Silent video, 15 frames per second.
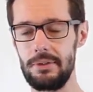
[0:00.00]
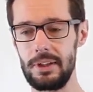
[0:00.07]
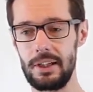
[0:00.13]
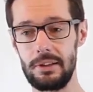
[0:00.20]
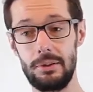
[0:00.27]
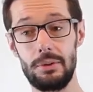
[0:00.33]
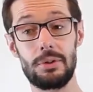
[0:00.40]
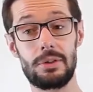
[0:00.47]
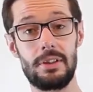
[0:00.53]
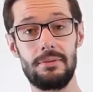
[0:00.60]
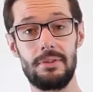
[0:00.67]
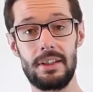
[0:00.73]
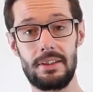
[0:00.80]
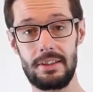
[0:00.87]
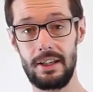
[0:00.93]
they can launch an
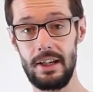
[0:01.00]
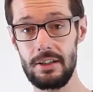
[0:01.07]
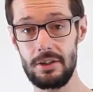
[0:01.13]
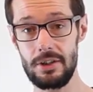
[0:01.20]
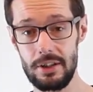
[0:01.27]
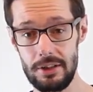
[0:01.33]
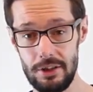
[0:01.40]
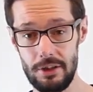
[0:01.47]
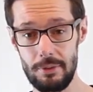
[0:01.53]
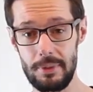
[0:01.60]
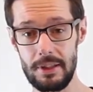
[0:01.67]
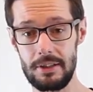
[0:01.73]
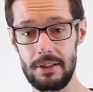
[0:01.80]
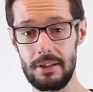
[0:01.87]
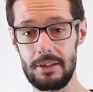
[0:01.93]
investigation into your
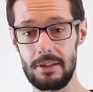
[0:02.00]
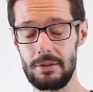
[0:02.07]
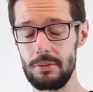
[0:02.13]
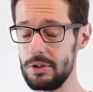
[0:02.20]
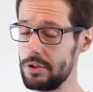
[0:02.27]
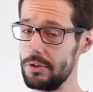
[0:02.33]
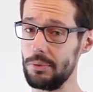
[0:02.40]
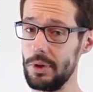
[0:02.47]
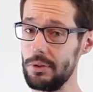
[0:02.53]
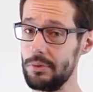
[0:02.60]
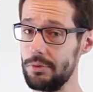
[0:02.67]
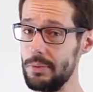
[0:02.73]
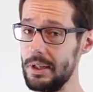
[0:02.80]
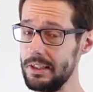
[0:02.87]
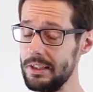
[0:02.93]
business, which can run on
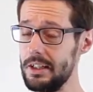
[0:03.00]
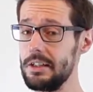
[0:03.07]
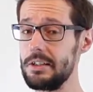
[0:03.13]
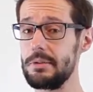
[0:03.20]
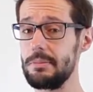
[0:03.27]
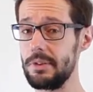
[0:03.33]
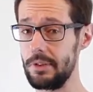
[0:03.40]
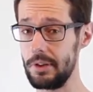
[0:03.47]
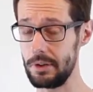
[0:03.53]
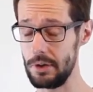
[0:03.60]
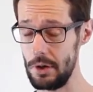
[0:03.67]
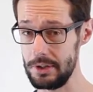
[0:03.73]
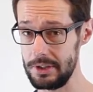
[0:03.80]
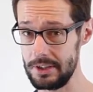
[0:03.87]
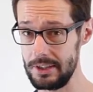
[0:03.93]
for many years and be very
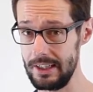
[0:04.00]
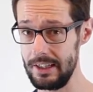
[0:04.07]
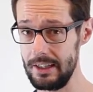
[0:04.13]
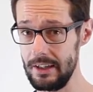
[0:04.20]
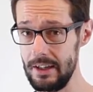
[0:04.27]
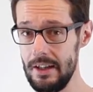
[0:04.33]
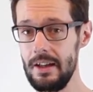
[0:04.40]
costly,